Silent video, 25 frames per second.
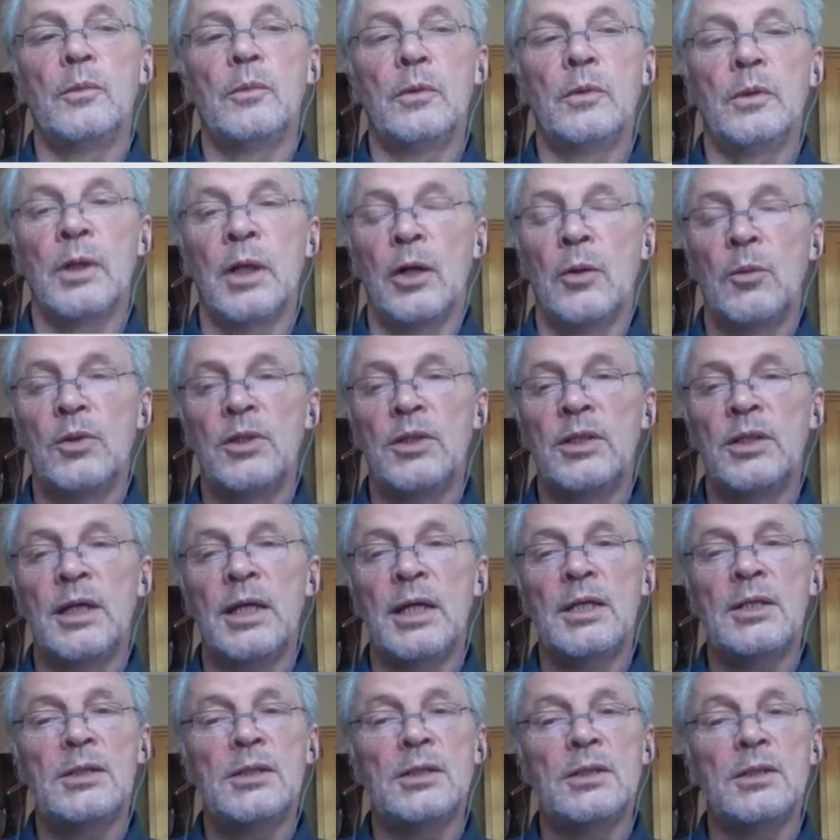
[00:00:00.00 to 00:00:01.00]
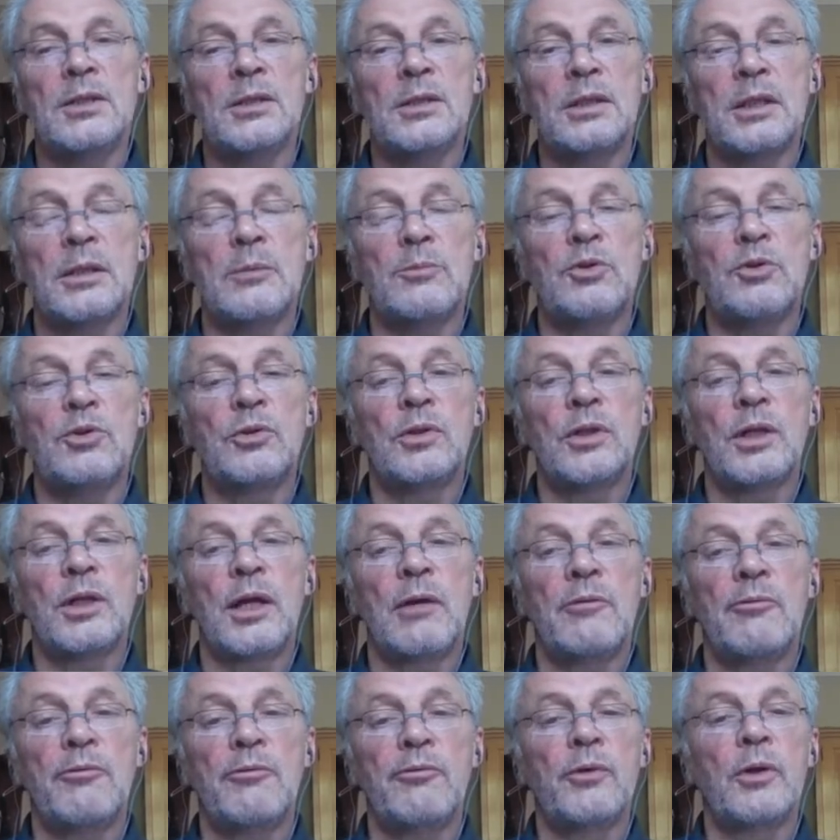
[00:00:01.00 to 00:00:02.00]
nowadays seems to
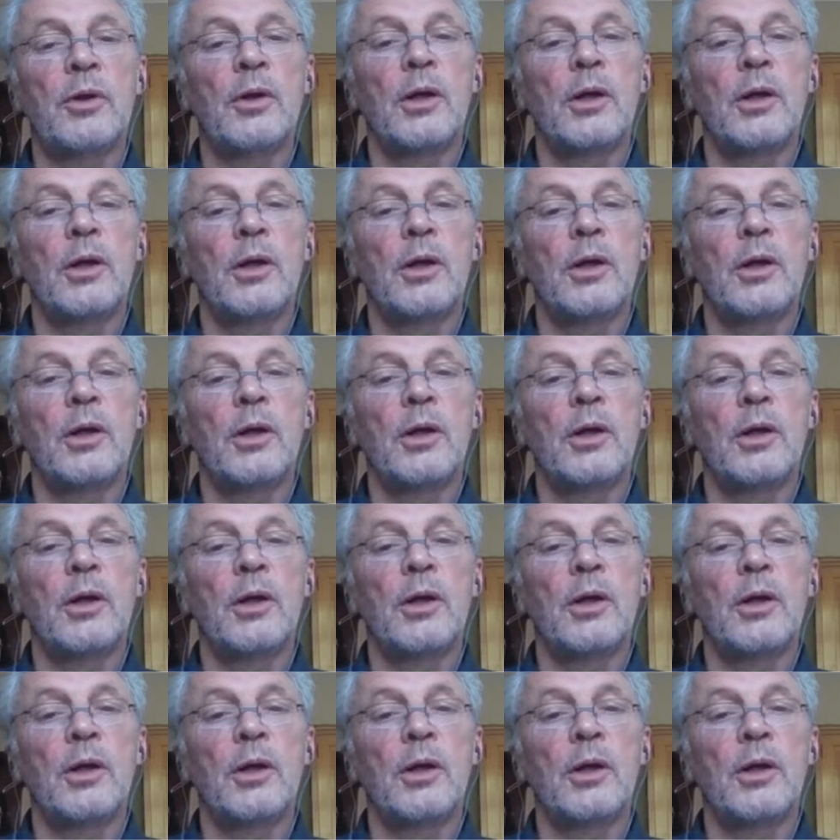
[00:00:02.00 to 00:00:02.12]
have